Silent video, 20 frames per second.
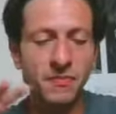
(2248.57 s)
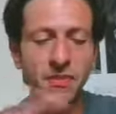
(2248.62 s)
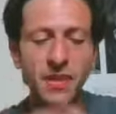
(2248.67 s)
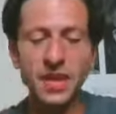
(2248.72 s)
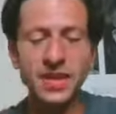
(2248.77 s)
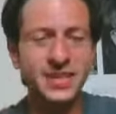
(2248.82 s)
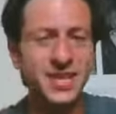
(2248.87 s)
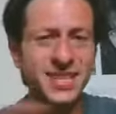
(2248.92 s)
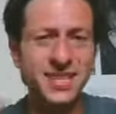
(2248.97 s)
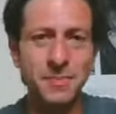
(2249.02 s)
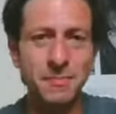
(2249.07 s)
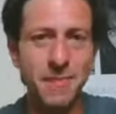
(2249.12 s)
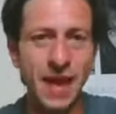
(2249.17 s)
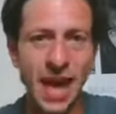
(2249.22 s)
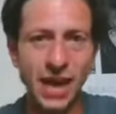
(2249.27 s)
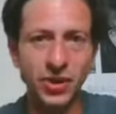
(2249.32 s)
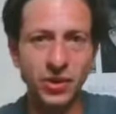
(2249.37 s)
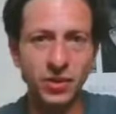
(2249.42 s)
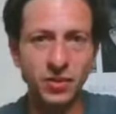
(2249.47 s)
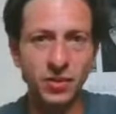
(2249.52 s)
it doesn't
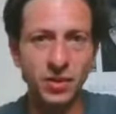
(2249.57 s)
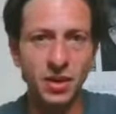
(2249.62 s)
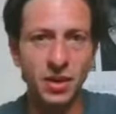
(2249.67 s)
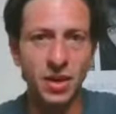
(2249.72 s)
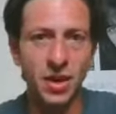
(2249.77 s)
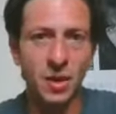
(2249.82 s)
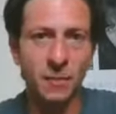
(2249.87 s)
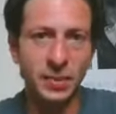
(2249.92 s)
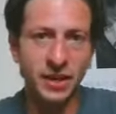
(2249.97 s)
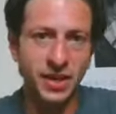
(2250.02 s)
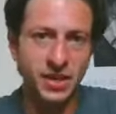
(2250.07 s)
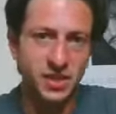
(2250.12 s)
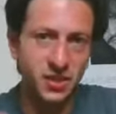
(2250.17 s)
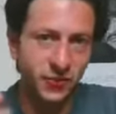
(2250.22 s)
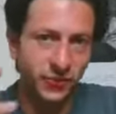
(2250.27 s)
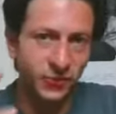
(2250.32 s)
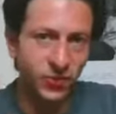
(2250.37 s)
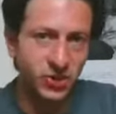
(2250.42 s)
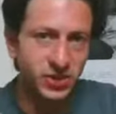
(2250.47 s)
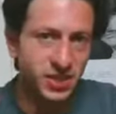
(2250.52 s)
matter, because
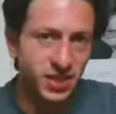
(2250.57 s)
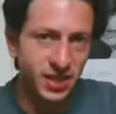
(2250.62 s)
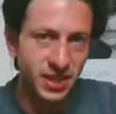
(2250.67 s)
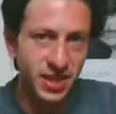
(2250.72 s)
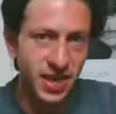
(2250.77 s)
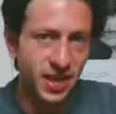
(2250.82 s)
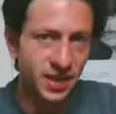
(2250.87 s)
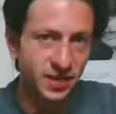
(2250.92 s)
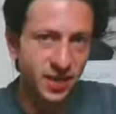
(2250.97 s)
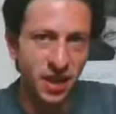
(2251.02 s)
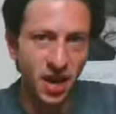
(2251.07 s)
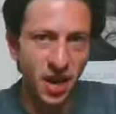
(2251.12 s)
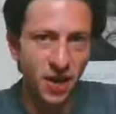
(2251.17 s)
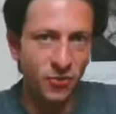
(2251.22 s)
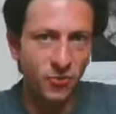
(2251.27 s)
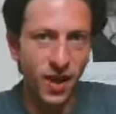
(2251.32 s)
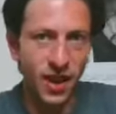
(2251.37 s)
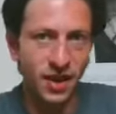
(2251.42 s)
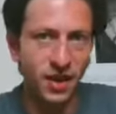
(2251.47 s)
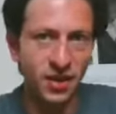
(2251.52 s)
the first thing that I
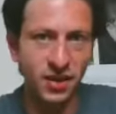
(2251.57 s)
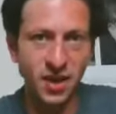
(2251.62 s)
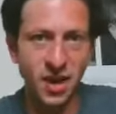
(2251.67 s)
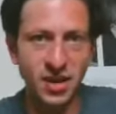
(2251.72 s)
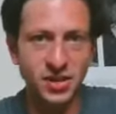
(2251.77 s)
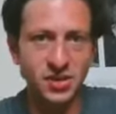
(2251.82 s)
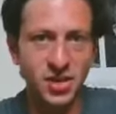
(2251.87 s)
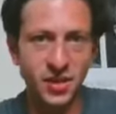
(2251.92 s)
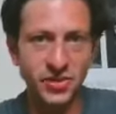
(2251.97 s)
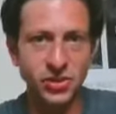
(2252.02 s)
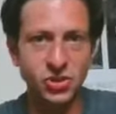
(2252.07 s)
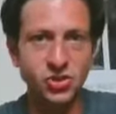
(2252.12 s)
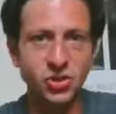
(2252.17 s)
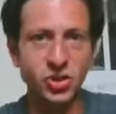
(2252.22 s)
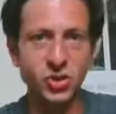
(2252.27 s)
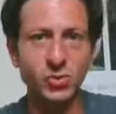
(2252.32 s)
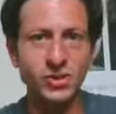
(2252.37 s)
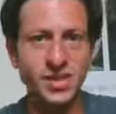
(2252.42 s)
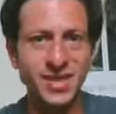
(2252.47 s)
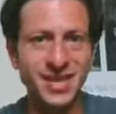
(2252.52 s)
recognized on this
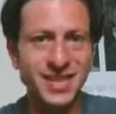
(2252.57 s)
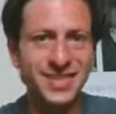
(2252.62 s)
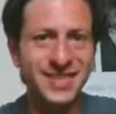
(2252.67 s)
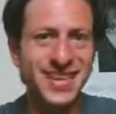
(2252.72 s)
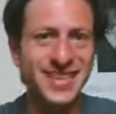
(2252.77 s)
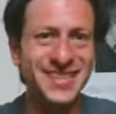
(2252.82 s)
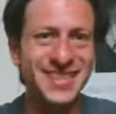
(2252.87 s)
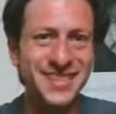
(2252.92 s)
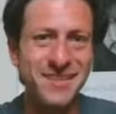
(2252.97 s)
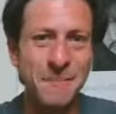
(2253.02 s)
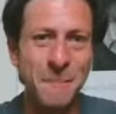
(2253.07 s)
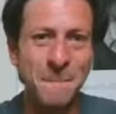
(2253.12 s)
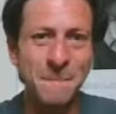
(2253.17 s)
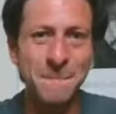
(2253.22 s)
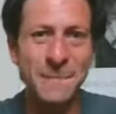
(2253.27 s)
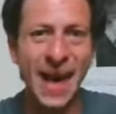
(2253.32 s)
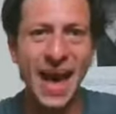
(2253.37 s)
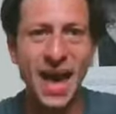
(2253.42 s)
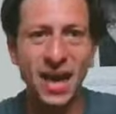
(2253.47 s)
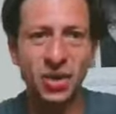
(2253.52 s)
journey was that it doesn't
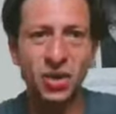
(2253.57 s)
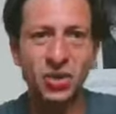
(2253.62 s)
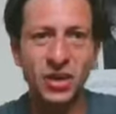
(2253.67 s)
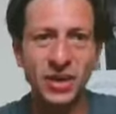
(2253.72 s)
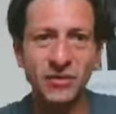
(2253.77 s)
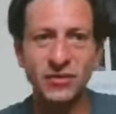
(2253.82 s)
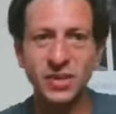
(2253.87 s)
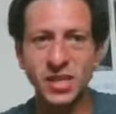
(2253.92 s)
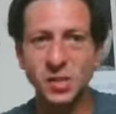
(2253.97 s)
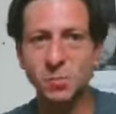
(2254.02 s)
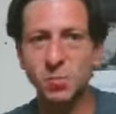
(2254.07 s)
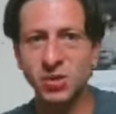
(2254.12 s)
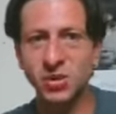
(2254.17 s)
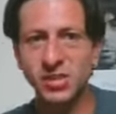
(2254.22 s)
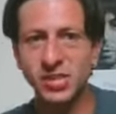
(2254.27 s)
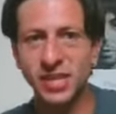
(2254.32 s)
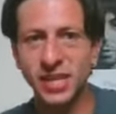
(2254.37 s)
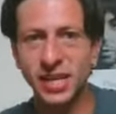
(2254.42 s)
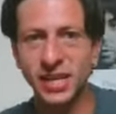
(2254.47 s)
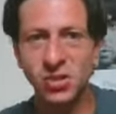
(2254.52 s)
matter if this
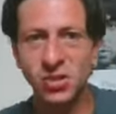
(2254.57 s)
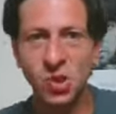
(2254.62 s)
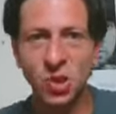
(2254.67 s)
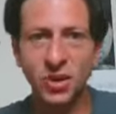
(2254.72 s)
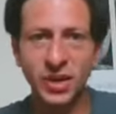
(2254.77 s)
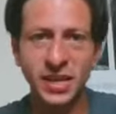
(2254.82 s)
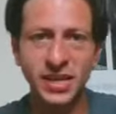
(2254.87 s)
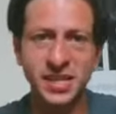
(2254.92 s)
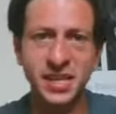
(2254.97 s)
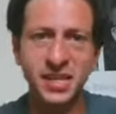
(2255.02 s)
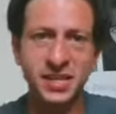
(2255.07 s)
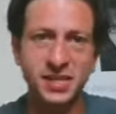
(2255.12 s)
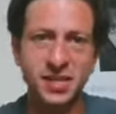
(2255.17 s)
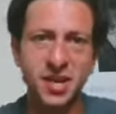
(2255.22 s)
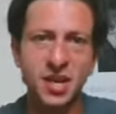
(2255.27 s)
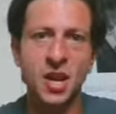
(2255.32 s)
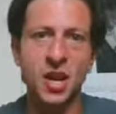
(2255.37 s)
person is or isn't.